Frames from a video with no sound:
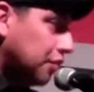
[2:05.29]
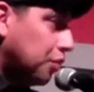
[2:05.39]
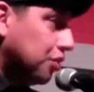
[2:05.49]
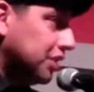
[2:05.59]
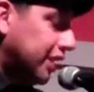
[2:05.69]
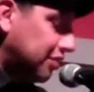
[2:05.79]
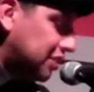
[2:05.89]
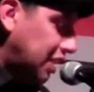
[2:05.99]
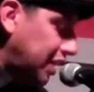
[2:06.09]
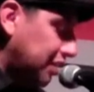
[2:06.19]
The morning
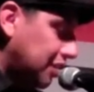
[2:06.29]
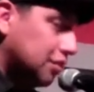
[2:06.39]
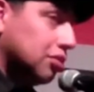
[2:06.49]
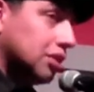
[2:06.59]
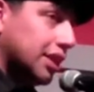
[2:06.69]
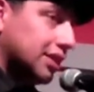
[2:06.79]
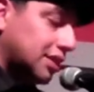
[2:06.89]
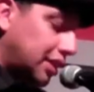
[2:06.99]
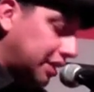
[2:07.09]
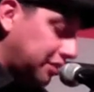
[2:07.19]
outside looked like
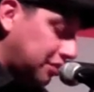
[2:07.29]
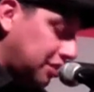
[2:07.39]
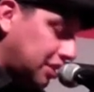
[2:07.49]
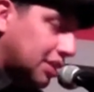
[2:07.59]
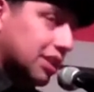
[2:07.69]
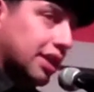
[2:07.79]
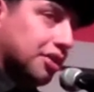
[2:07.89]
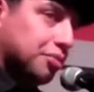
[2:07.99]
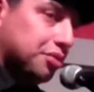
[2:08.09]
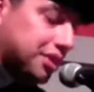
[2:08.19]
the night, the
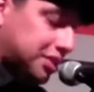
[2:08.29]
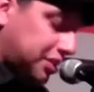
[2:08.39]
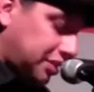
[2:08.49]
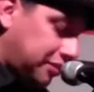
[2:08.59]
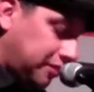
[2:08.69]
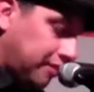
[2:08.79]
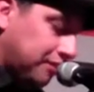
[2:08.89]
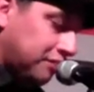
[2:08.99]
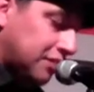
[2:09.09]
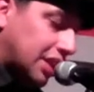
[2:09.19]
air brisk.
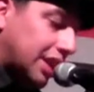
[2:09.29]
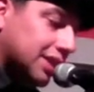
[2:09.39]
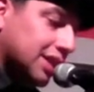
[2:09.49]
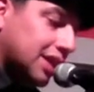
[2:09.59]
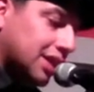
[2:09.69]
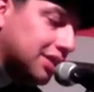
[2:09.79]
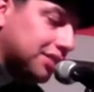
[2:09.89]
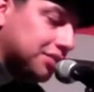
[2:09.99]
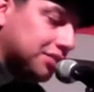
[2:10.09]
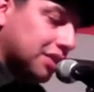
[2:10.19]
Gaeta got in
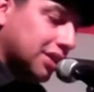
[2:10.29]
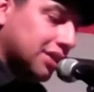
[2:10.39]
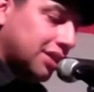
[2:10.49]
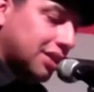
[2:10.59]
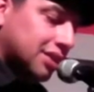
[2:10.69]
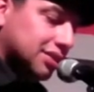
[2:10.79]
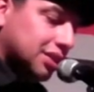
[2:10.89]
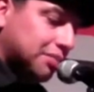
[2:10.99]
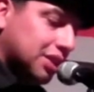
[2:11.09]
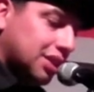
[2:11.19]
his truck,
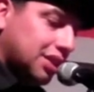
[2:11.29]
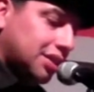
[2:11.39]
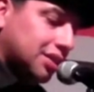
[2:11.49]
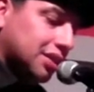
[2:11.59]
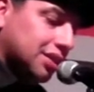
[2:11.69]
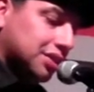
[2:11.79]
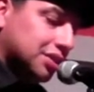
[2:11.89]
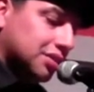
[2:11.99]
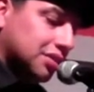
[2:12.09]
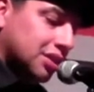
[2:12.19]
slipped the key in the
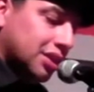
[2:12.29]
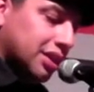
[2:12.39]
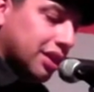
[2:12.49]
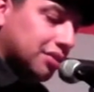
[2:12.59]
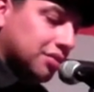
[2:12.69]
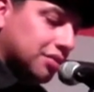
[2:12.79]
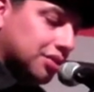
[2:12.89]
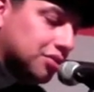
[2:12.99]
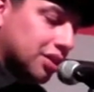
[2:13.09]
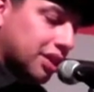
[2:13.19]
ignition, and took
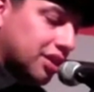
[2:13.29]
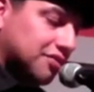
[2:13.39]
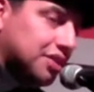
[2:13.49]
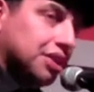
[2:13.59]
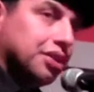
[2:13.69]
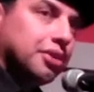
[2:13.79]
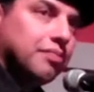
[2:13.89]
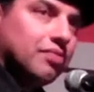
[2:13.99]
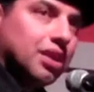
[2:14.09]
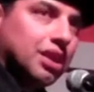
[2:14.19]
the truck out of gear,
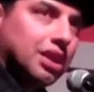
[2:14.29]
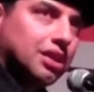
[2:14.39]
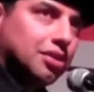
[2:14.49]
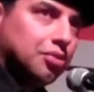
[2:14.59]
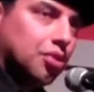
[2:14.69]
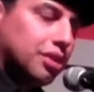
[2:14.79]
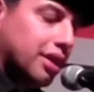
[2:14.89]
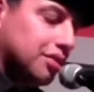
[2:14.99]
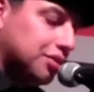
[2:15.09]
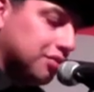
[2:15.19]
letting it roll
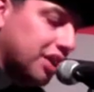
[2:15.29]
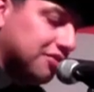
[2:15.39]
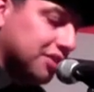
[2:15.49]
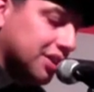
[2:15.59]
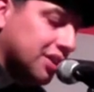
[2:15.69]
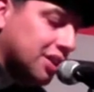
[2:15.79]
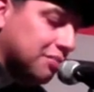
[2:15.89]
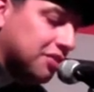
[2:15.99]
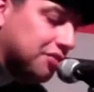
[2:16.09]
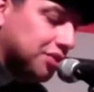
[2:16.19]
down the driveway
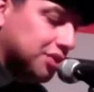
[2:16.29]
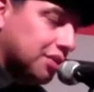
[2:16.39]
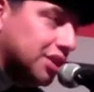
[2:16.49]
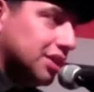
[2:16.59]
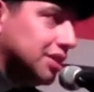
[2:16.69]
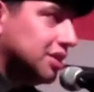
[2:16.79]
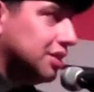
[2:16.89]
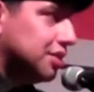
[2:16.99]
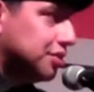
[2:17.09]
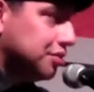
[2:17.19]
before starting it
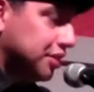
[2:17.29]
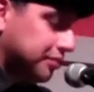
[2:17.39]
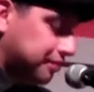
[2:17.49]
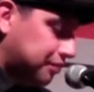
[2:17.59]
in the street.